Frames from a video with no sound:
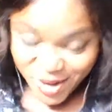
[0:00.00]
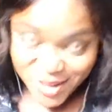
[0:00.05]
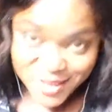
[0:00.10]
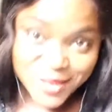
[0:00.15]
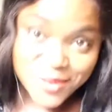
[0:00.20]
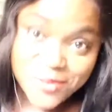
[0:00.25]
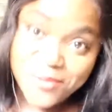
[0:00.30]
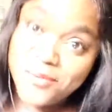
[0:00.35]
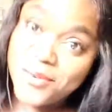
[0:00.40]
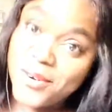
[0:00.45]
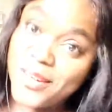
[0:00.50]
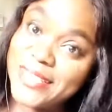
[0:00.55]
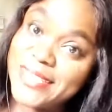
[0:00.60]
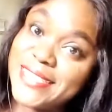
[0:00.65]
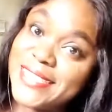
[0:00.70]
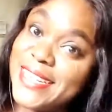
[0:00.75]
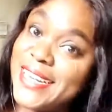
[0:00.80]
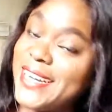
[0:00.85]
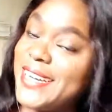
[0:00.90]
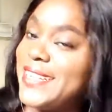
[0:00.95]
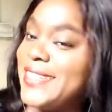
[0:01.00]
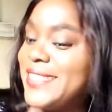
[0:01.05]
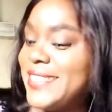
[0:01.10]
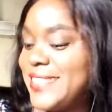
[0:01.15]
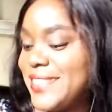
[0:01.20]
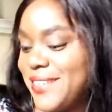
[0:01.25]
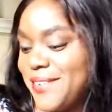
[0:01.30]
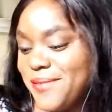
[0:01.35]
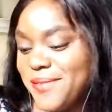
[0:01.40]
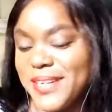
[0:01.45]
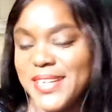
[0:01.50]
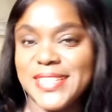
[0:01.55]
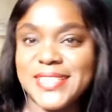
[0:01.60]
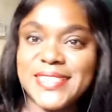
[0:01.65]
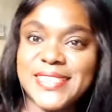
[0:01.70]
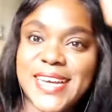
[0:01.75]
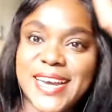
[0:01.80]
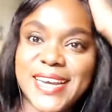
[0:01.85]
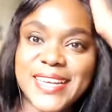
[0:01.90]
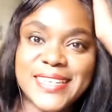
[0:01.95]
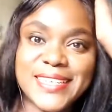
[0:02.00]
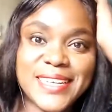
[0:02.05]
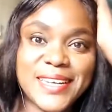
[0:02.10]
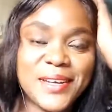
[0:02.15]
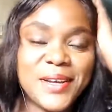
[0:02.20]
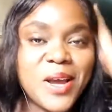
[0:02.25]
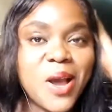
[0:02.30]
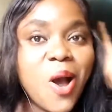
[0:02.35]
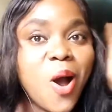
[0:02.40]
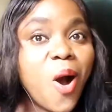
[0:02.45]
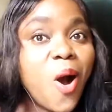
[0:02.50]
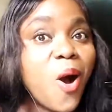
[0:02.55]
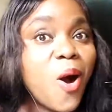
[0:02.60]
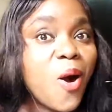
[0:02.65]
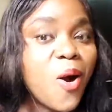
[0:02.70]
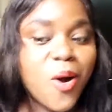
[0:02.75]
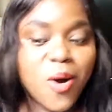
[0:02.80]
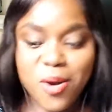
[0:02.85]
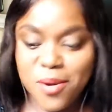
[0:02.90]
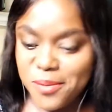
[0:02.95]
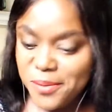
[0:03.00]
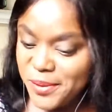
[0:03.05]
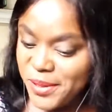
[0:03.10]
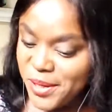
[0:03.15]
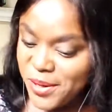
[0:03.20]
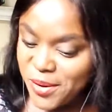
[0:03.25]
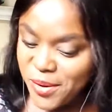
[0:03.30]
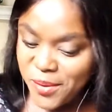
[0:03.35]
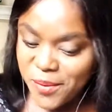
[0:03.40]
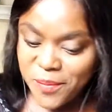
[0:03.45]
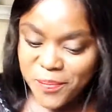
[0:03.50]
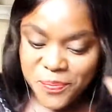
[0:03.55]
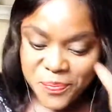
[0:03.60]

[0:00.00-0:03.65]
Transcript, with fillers: on the 14th on Valentine's Day. Or, you know,